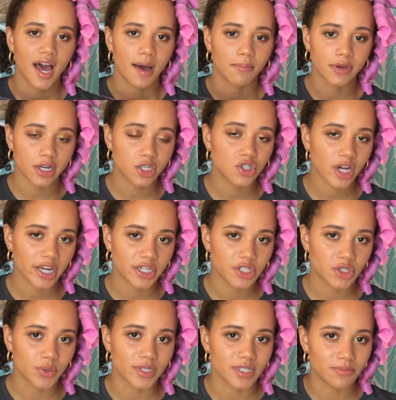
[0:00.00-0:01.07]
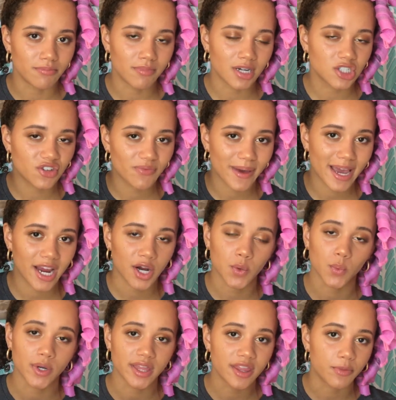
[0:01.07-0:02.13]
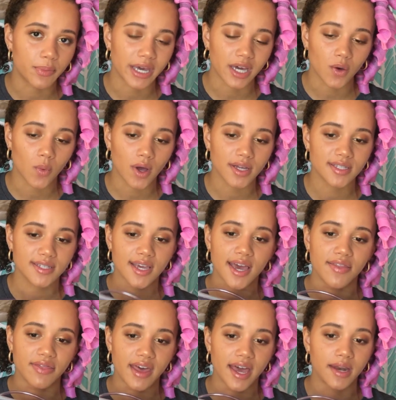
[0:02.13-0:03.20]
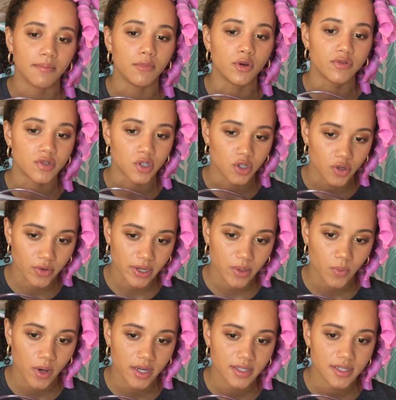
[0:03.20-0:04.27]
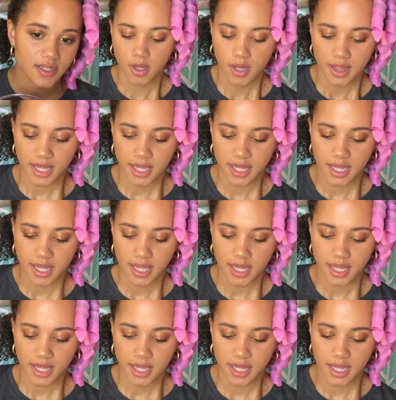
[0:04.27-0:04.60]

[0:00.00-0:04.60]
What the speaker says: I'm gonna try to do as much of my hair with the pink ones and then move to the green ones.